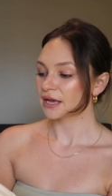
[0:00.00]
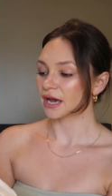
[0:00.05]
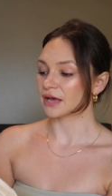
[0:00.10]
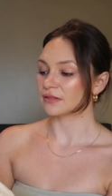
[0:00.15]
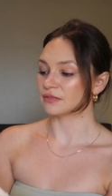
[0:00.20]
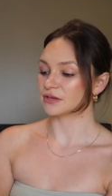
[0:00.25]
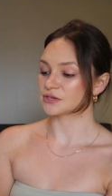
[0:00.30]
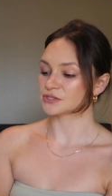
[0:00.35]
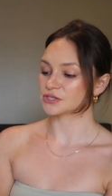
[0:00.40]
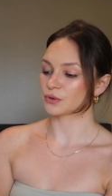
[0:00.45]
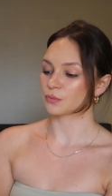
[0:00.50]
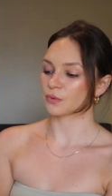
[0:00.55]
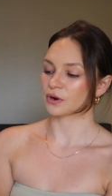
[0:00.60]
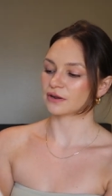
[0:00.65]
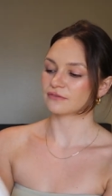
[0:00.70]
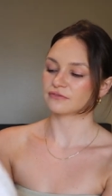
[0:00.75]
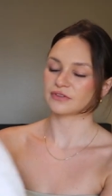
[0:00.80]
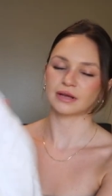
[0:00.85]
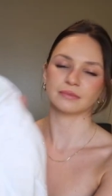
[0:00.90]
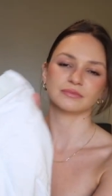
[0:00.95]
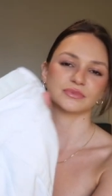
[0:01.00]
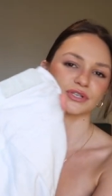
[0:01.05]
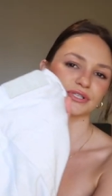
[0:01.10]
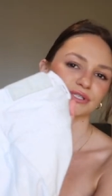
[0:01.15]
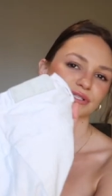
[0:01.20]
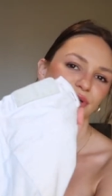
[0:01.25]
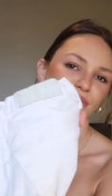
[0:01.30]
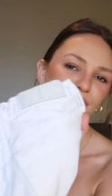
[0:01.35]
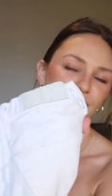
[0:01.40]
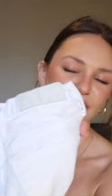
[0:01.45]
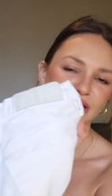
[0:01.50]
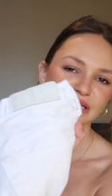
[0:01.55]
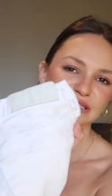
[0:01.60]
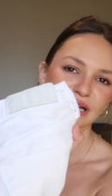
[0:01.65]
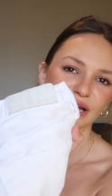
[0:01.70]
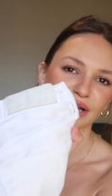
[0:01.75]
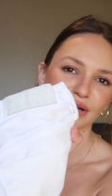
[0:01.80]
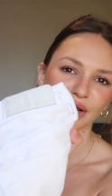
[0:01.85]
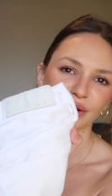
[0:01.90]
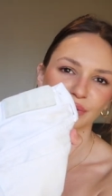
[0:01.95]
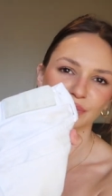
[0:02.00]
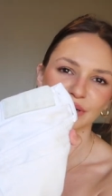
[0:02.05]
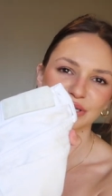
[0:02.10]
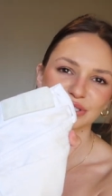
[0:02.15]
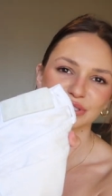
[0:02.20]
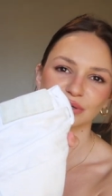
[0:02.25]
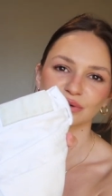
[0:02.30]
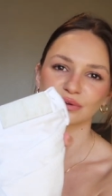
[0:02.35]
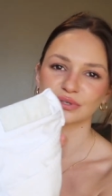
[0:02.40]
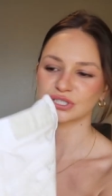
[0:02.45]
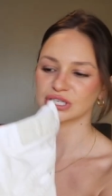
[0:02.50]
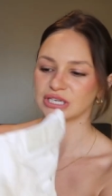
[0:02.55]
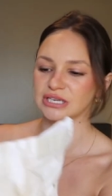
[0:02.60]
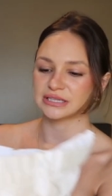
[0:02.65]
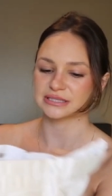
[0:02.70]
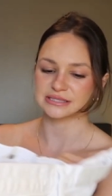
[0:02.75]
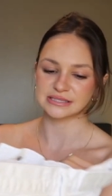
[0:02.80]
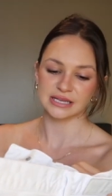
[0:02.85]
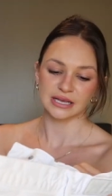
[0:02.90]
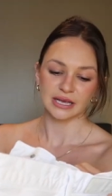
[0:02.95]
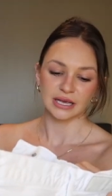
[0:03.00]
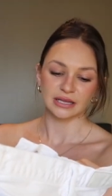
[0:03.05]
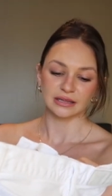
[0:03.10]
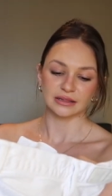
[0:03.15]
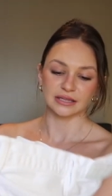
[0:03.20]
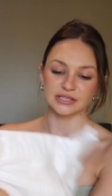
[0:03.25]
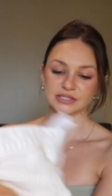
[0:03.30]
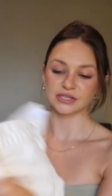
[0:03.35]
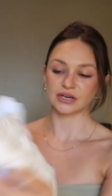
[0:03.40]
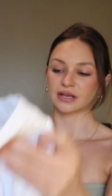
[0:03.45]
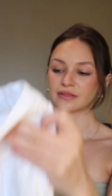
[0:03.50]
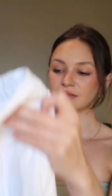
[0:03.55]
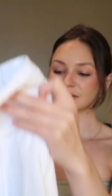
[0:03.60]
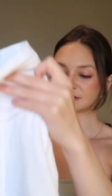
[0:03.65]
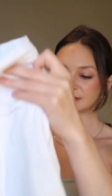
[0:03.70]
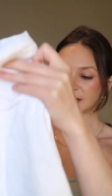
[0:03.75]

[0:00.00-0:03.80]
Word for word: and these are one of them, just the RE/DONE original jeans. These are in the